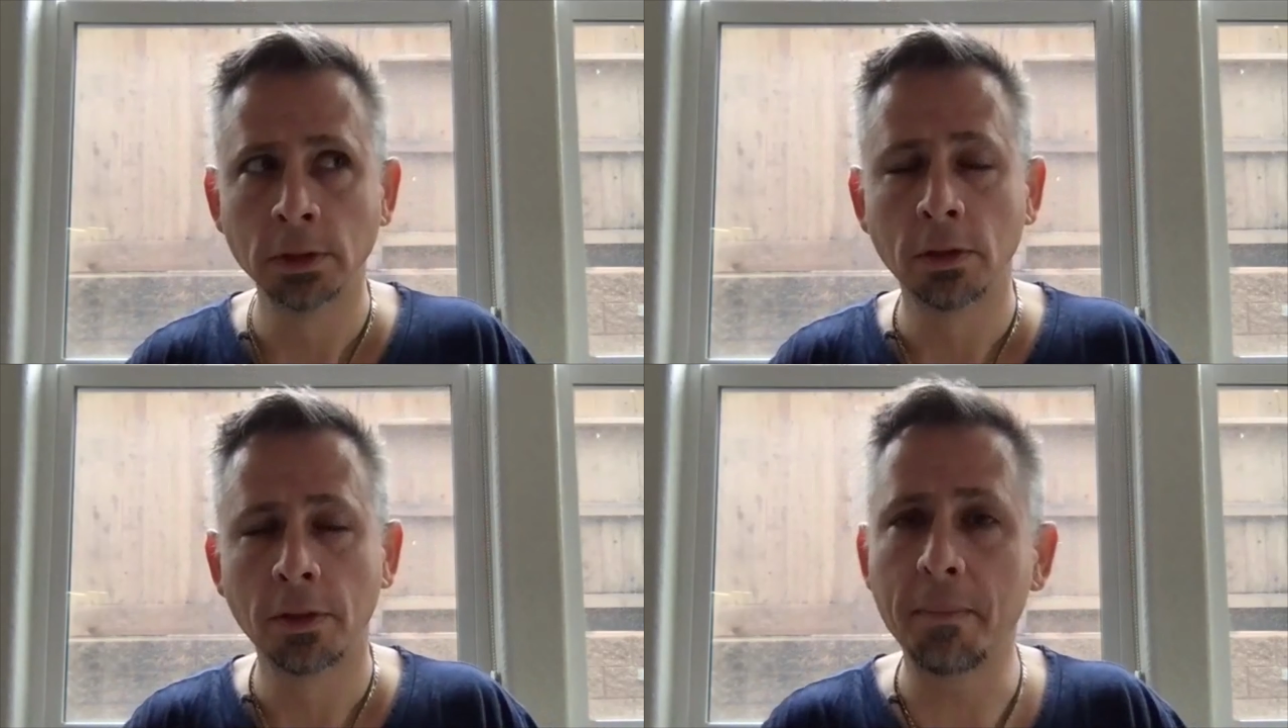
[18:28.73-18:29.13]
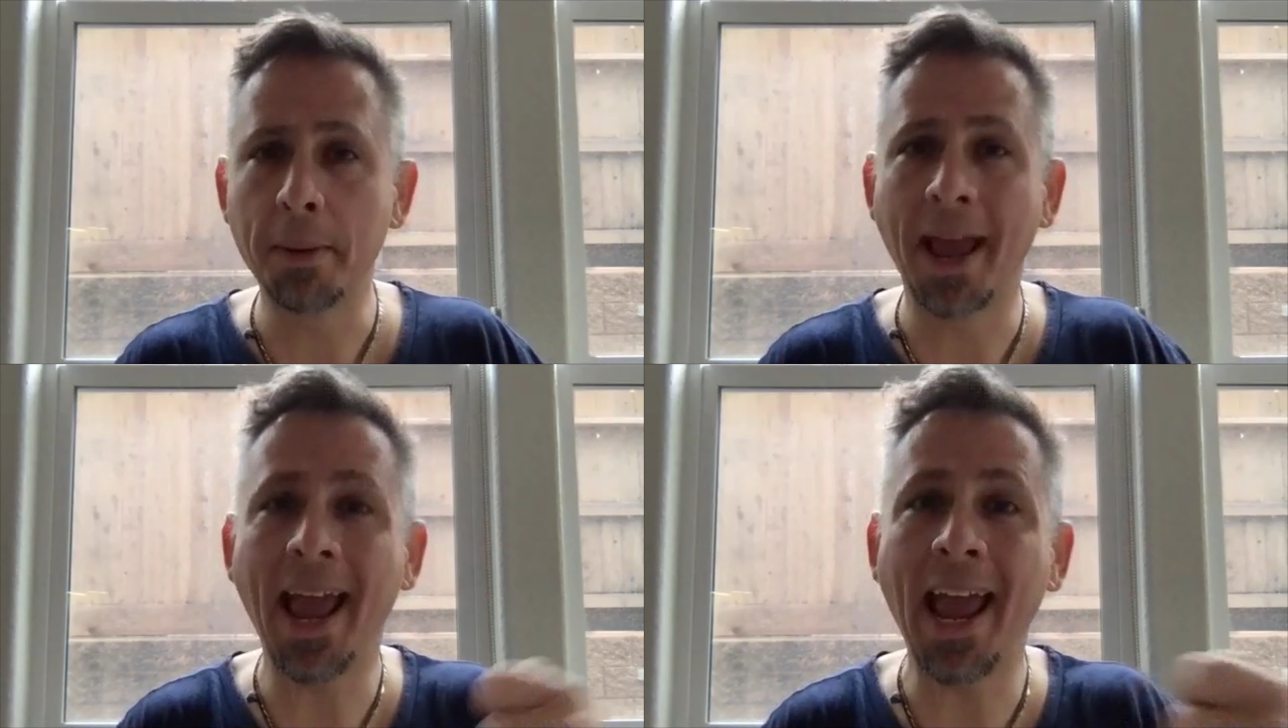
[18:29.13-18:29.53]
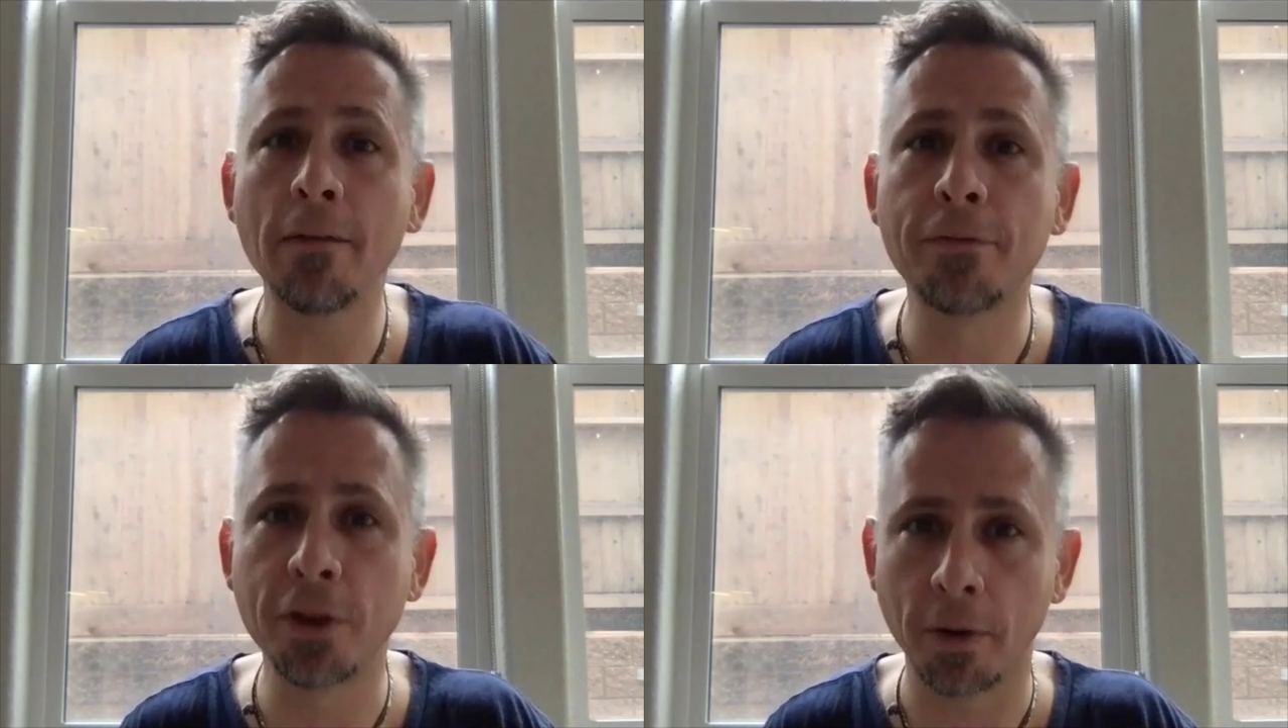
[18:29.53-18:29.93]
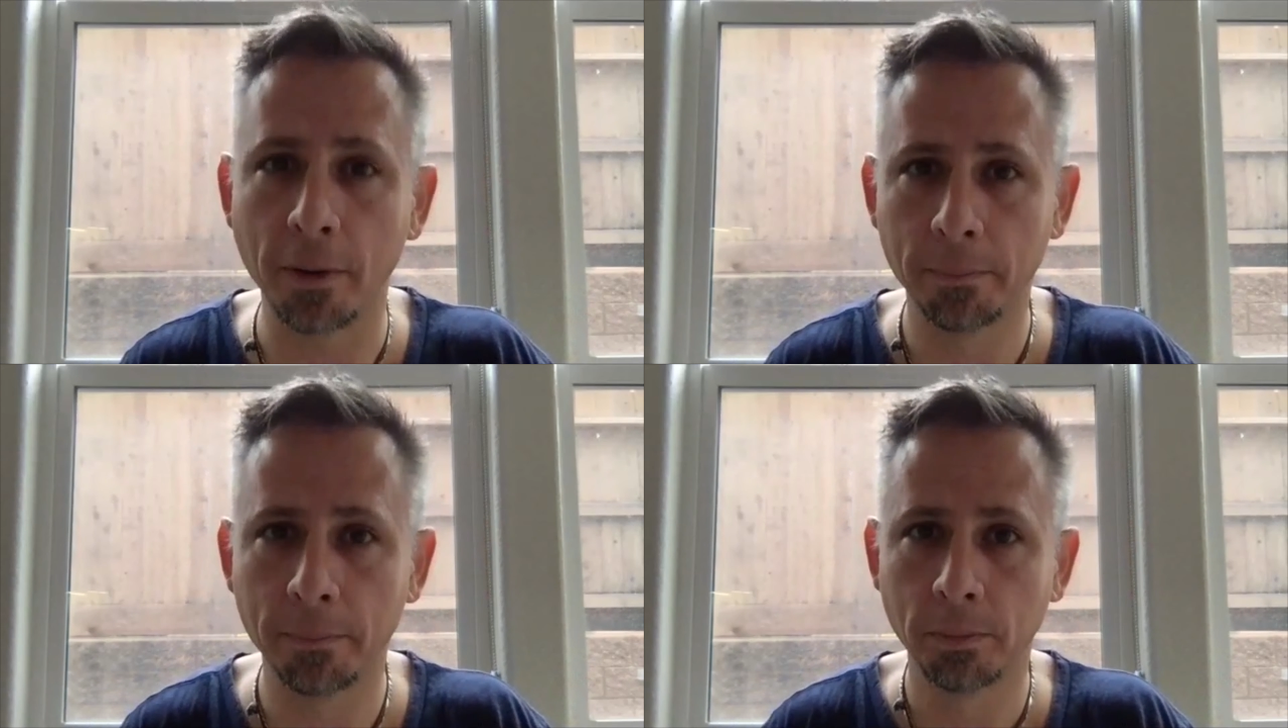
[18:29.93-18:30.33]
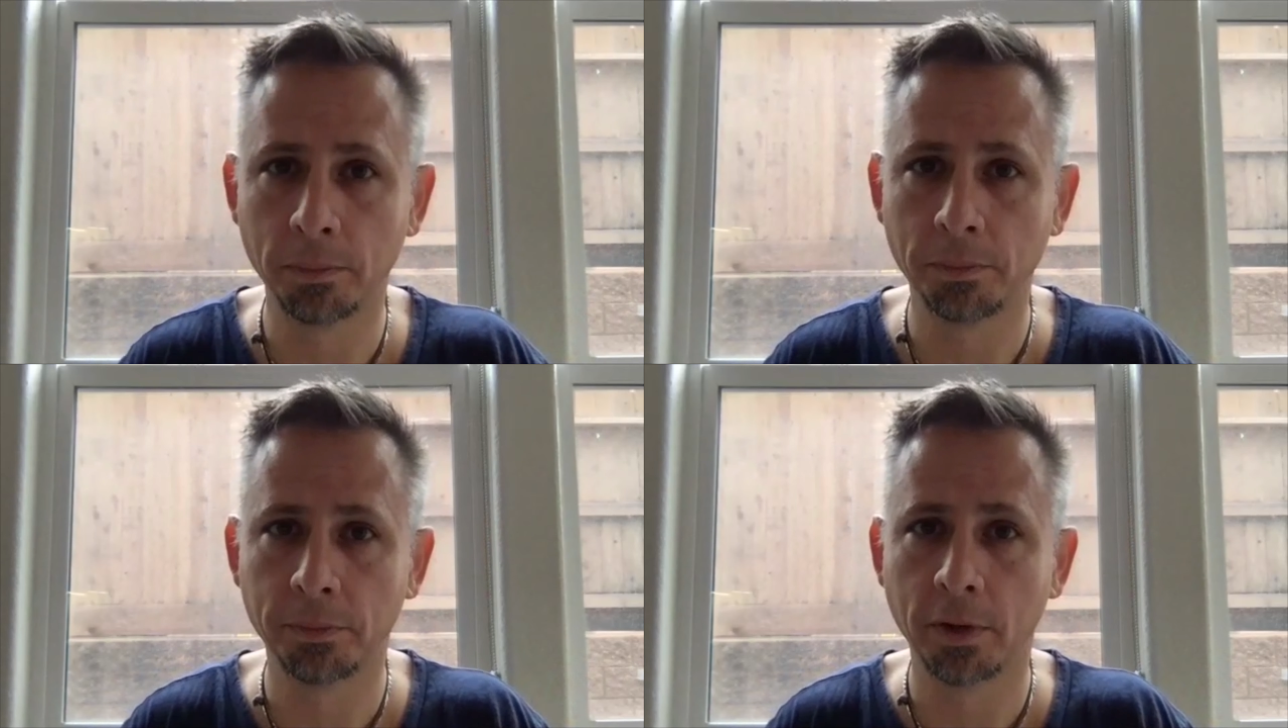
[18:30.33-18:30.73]
the behavior
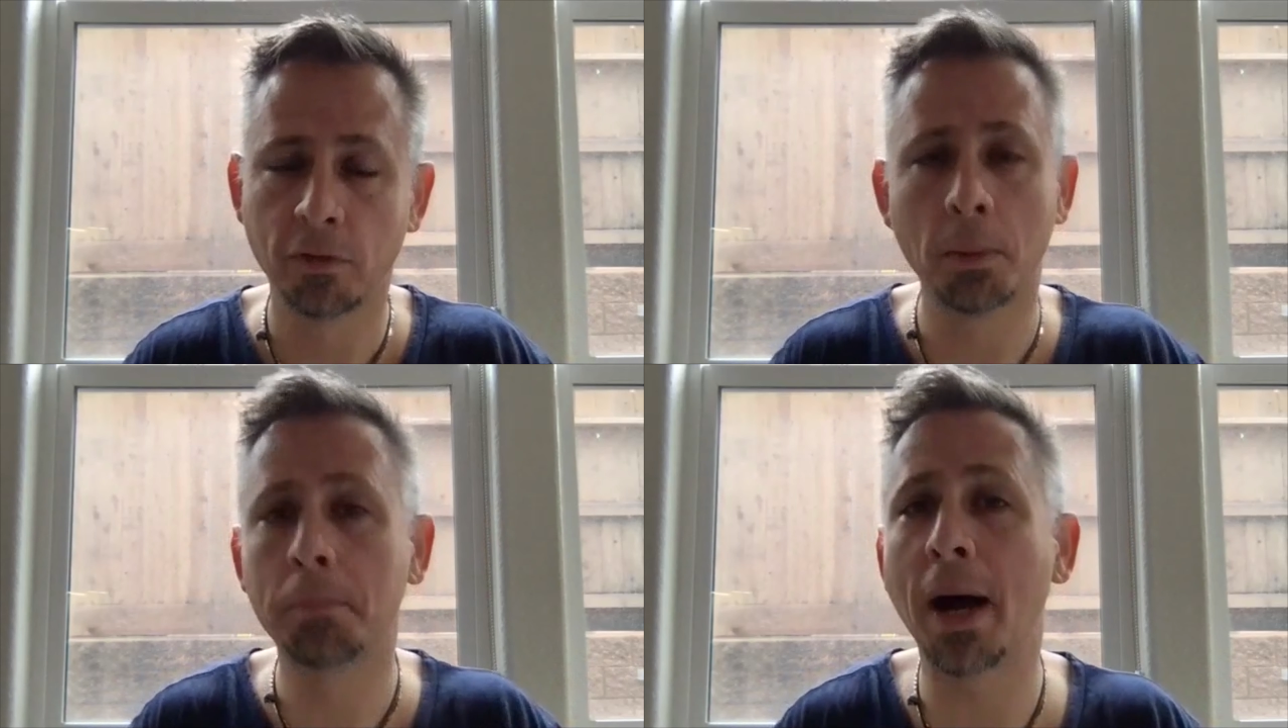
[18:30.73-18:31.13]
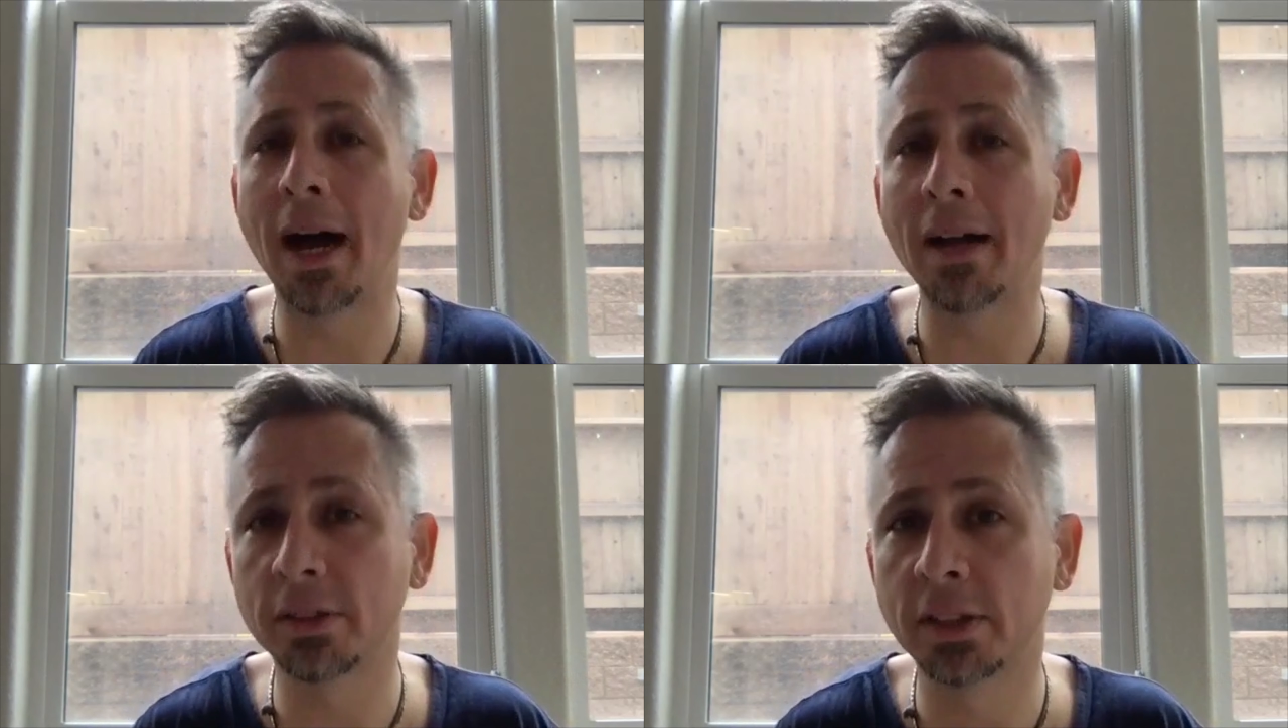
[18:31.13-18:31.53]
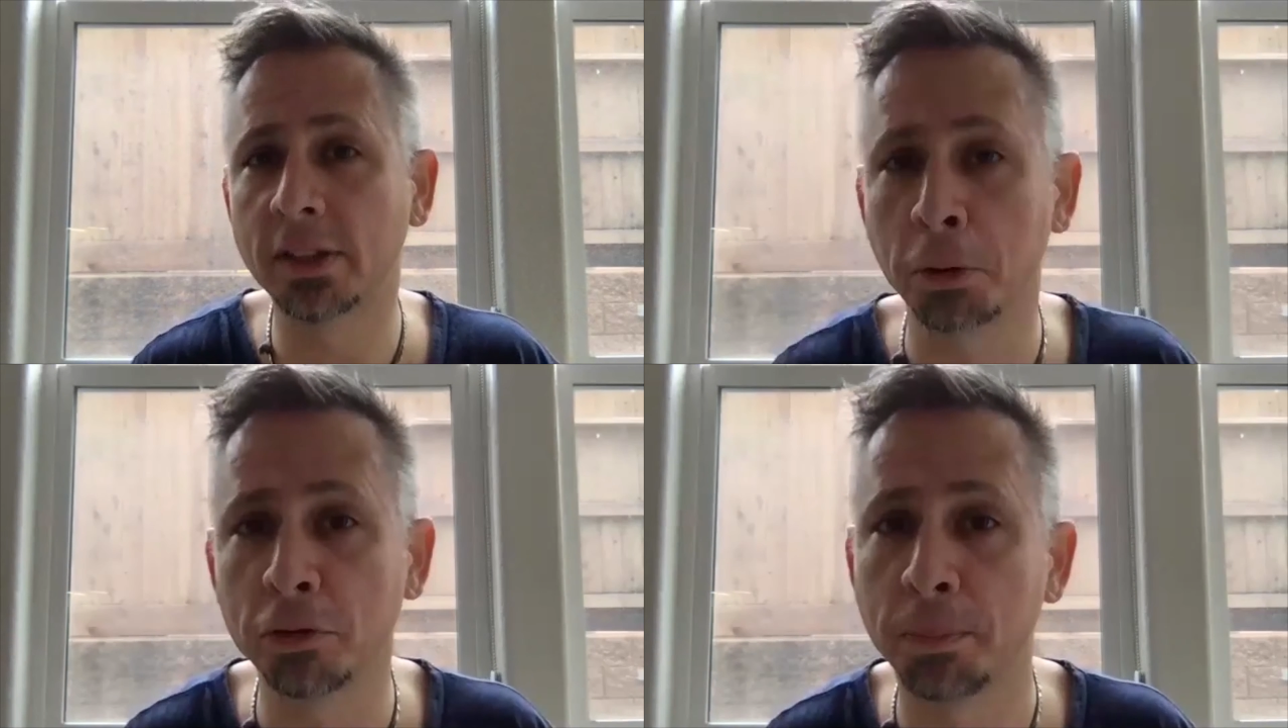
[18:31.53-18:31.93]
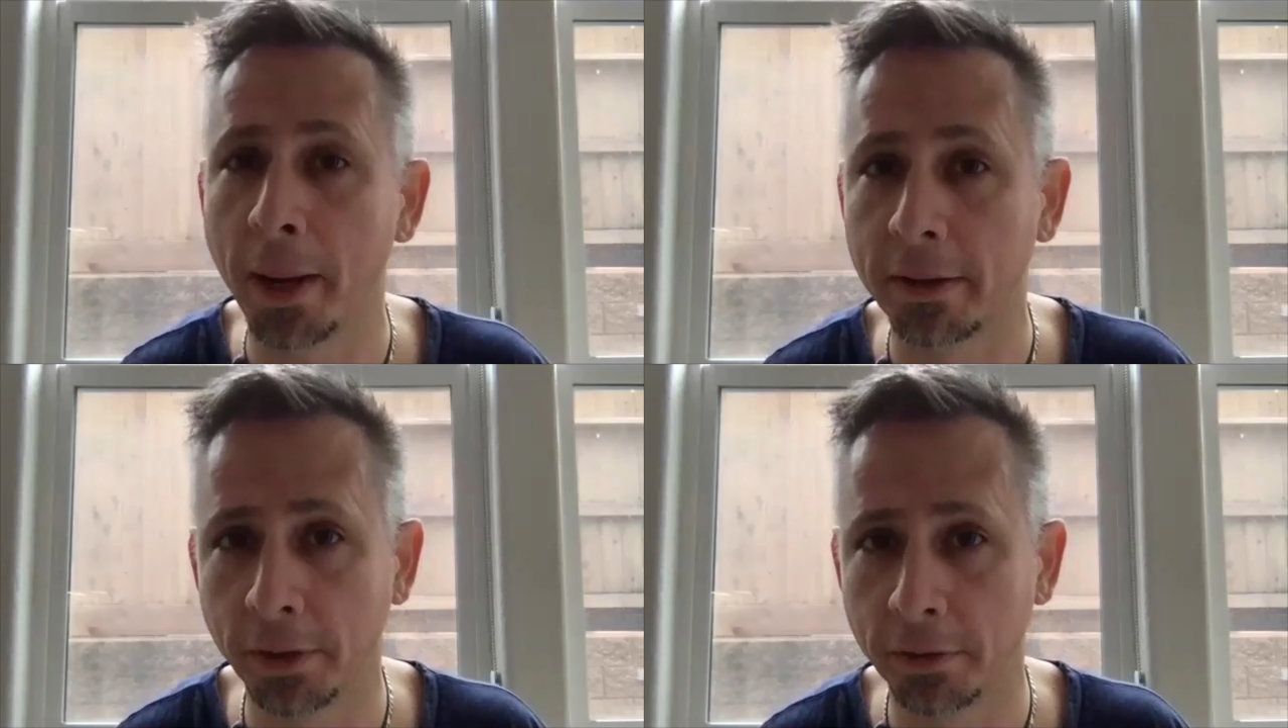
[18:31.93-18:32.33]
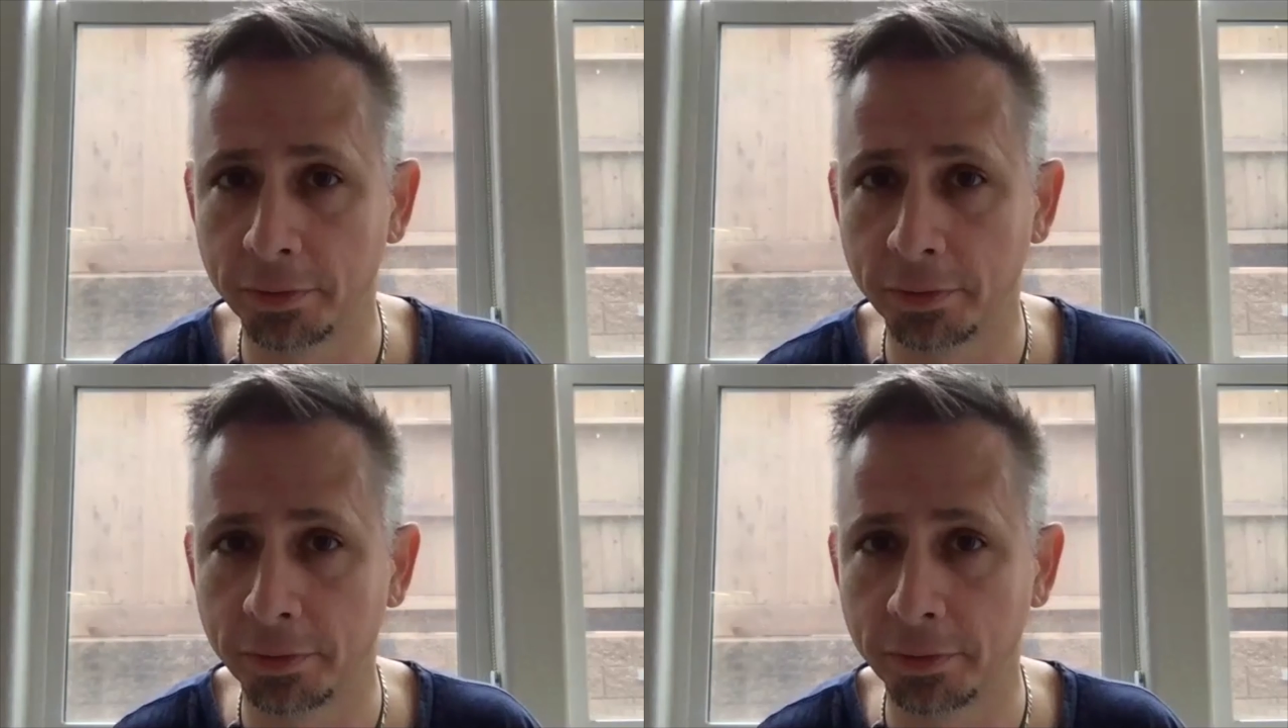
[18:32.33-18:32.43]
from a positive perspective.